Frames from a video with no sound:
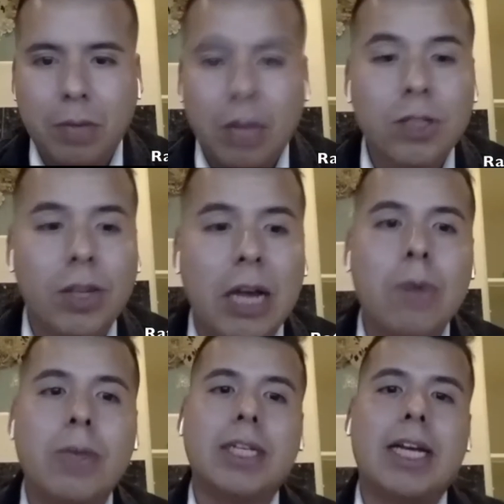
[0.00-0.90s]
uh, so that
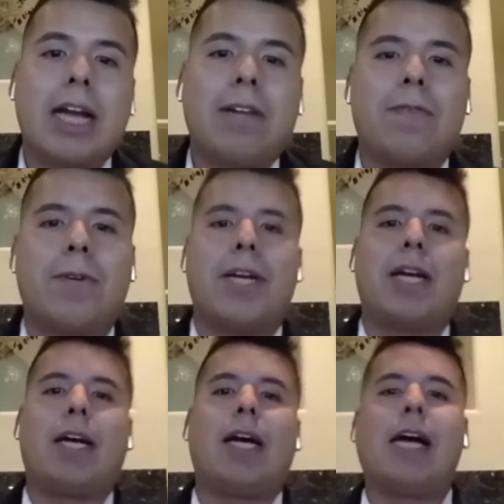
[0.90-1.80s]
one was in
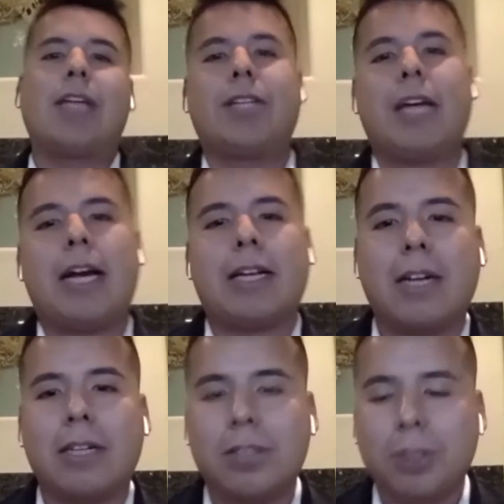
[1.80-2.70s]
California. I actually had
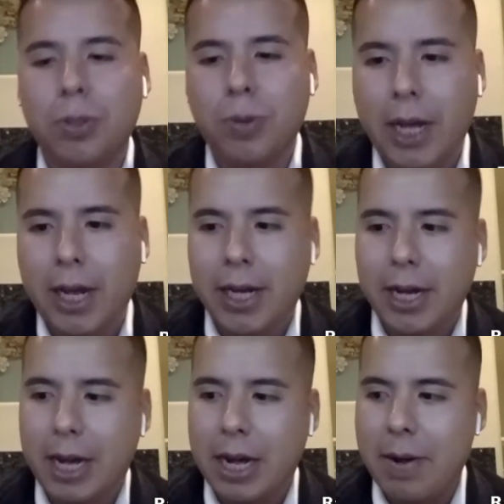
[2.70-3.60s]
gone to a
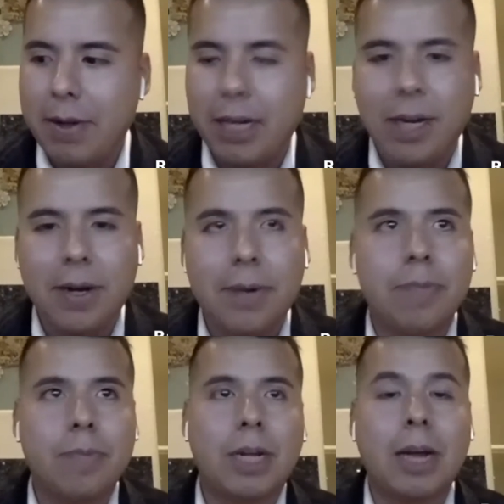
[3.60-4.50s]
uh, like a
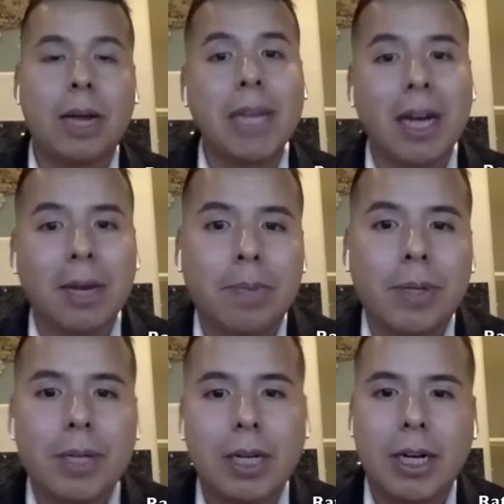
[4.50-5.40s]
like a meetup
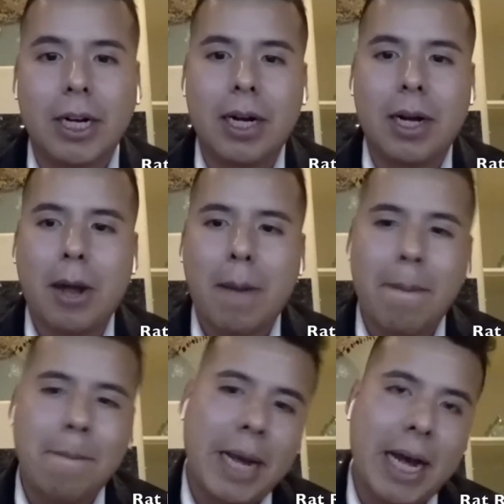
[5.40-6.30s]
uh,
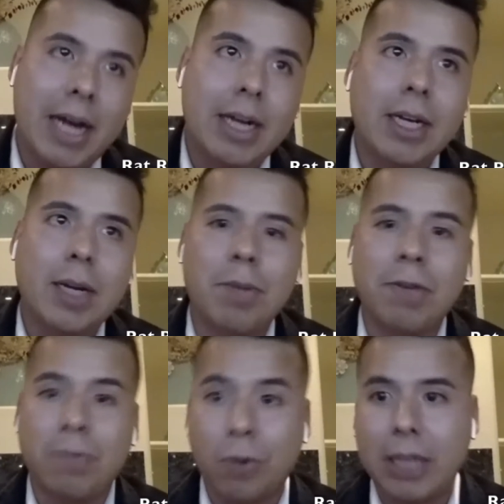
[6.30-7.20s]
back
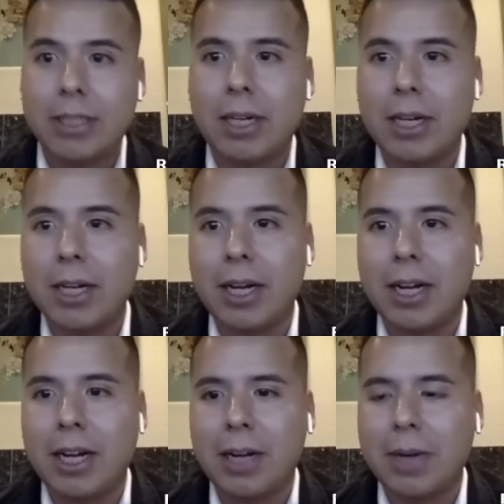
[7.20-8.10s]
before I started
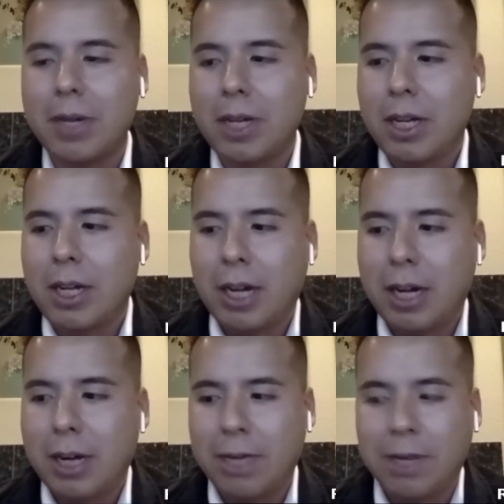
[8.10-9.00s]
uh,
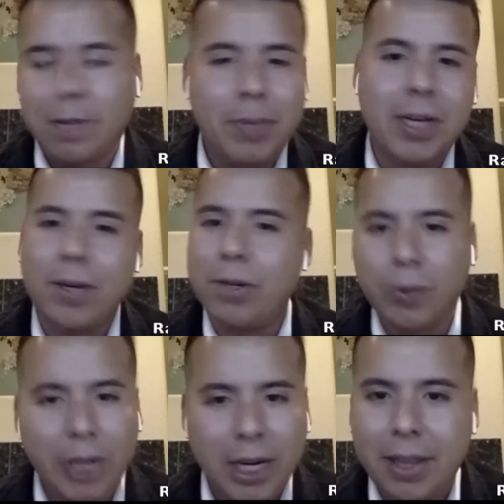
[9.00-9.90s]
uh, flipping or
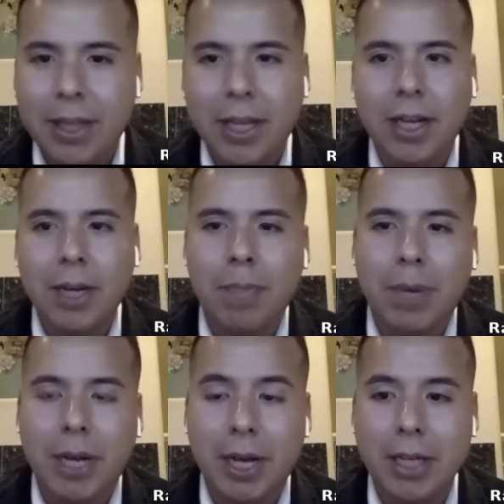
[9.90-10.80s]
doing anything
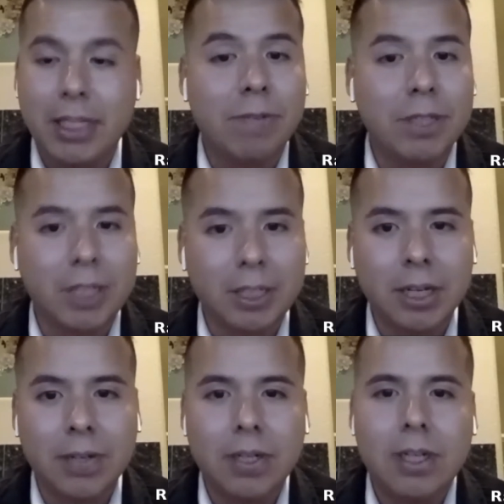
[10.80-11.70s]
in San
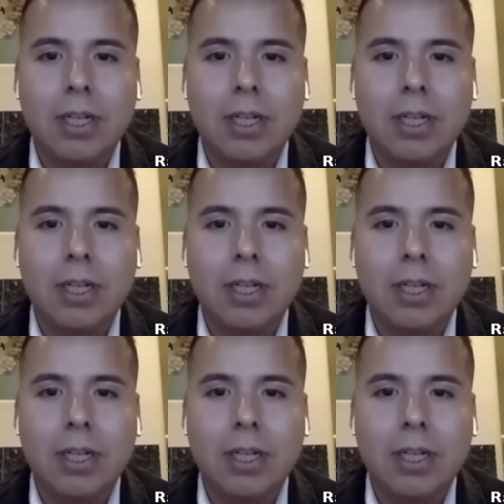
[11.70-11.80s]
Francisco.